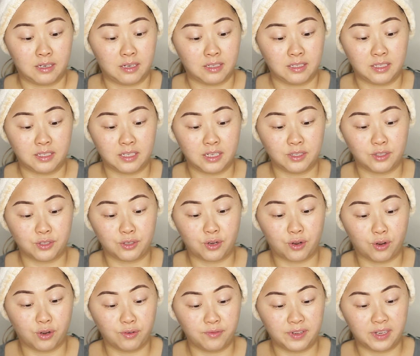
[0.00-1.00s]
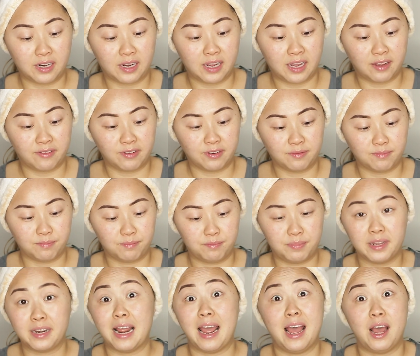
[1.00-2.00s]
since COVID, I haven't
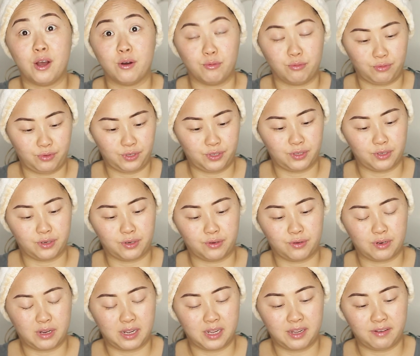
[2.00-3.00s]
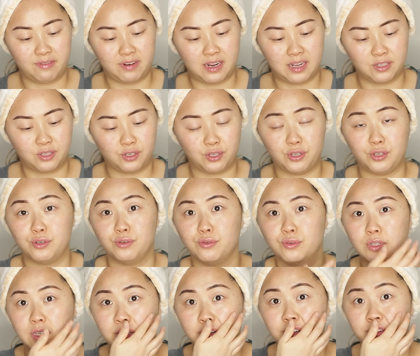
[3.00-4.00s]
been out, so I haven't had to
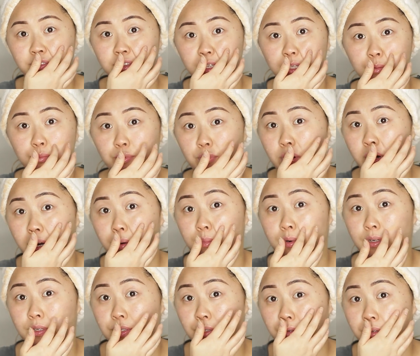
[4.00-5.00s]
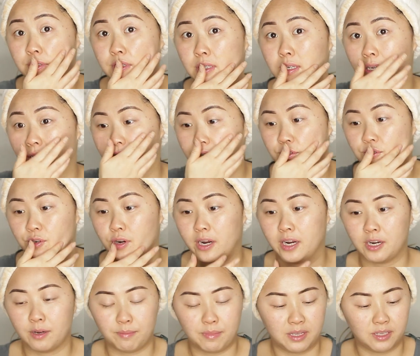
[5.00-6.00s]
use any of this primer, so it's kind of
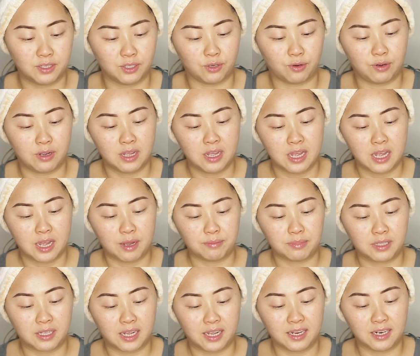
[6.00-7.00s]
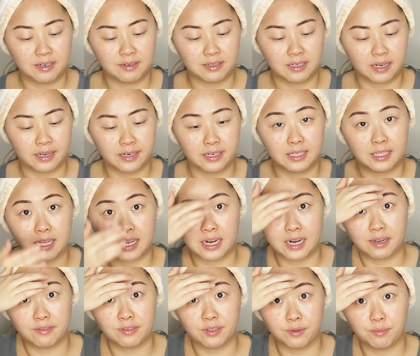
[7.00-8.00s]
drying on me, so I'm kind of glad
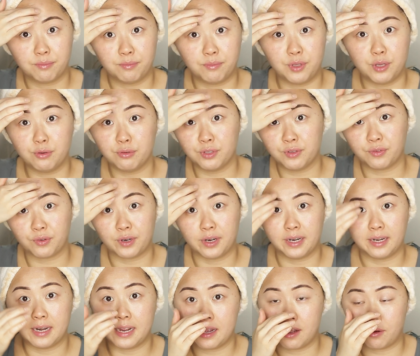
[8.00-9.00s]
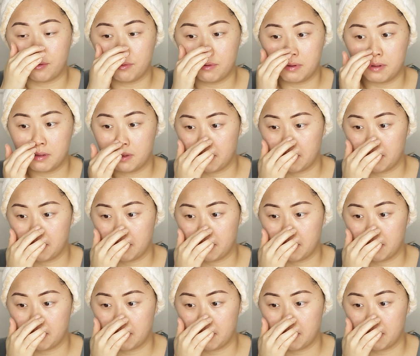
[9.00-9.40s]
I have some use for it now.